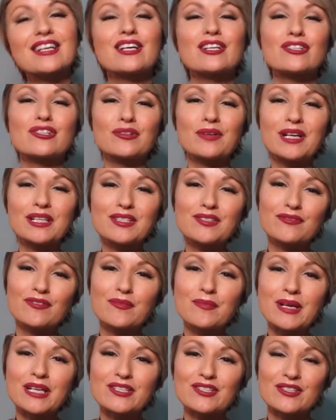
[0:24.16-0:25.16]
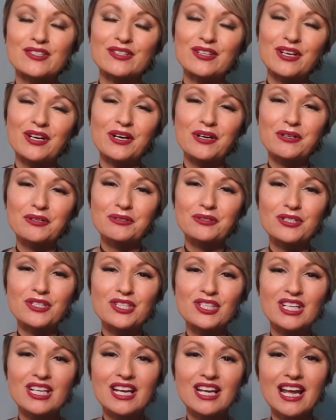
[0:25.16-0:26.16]
transformational coach,
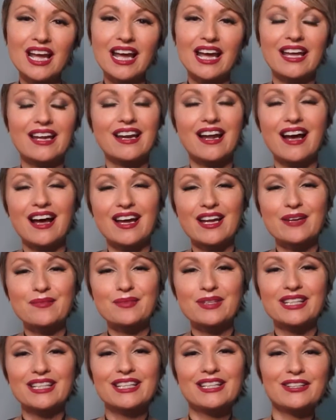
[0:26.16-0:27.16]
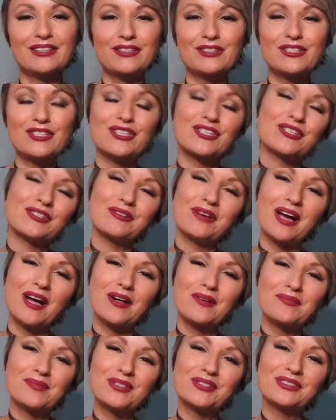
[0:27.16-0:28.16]
and I am here to
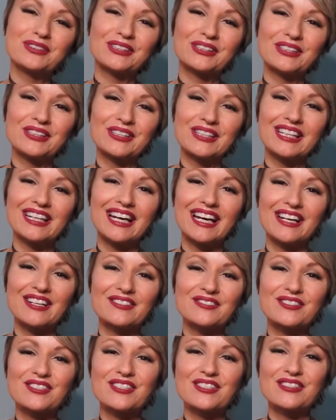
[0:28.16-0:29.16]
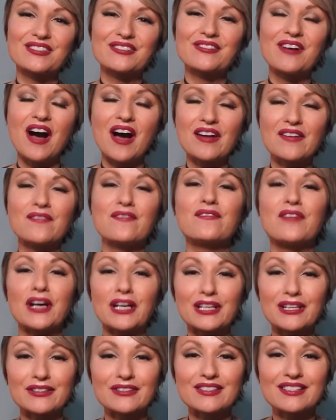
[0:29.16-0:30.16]
help you learn how to unfuck
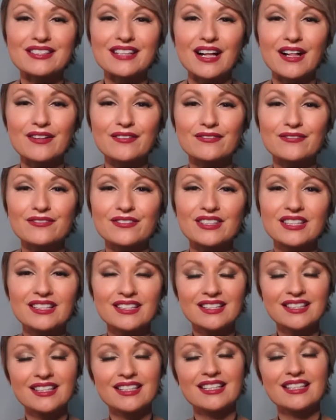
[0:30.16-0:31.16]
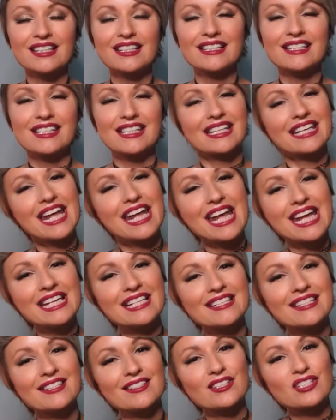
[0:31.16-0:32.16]
yourself.
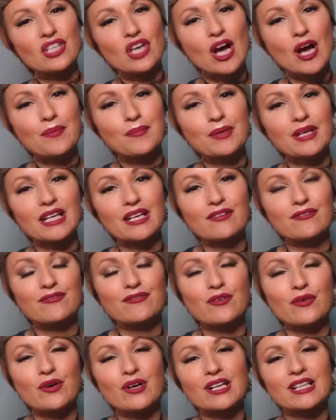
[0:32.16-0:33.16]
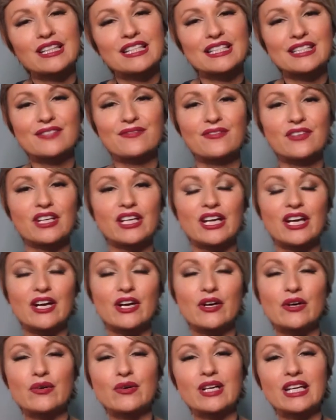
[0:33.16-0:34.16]
Today's topic for this
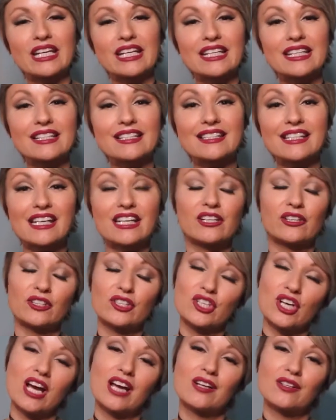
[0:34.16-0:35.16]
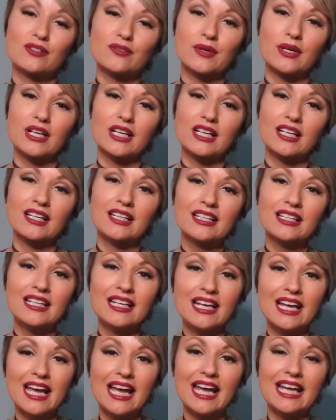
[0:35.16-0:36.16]
video is inner child work.
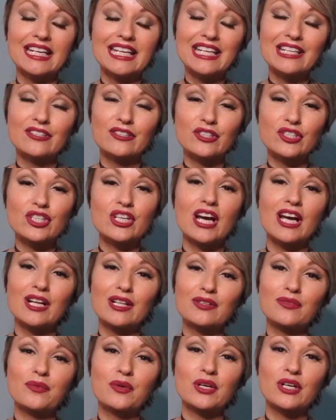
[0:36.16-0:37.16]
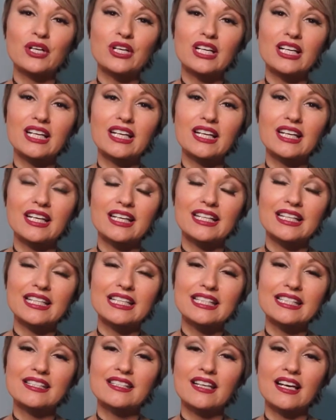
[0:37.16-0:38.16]
And inner child work
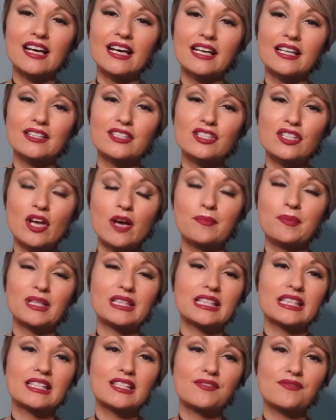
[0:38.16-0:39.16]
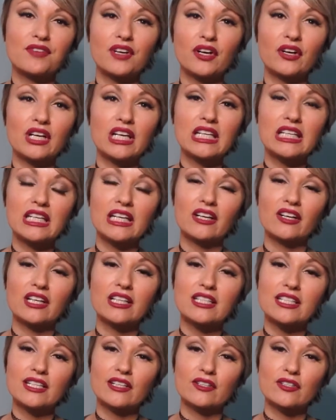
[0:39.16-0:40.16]
is a topic that's very near and
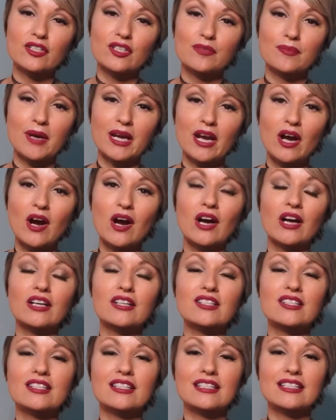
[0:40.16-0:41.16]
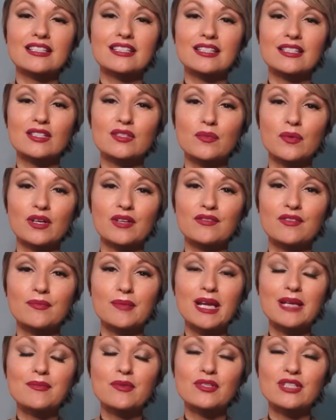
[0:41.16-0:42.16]
dear to my heart. This is one of the
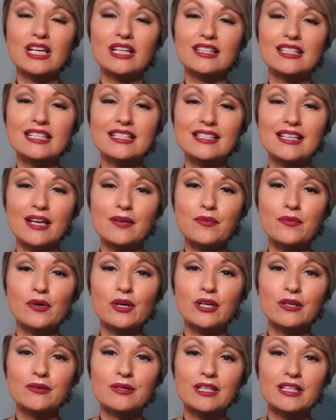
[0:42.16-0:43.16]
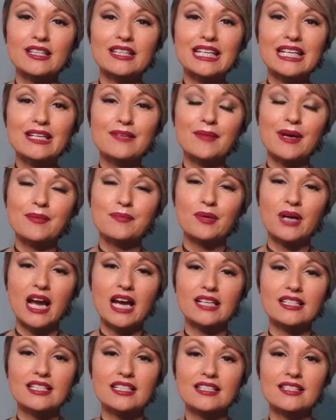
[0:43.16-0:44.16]
main modalities that I work with in my
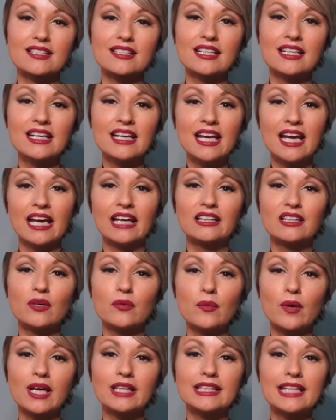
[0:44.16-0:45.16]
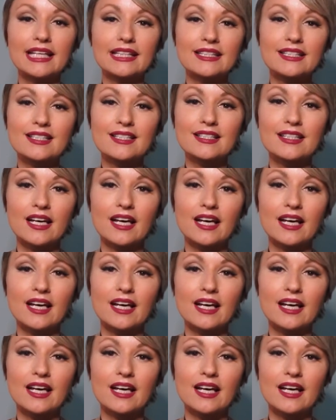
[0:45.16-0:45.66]
practice, and the one that's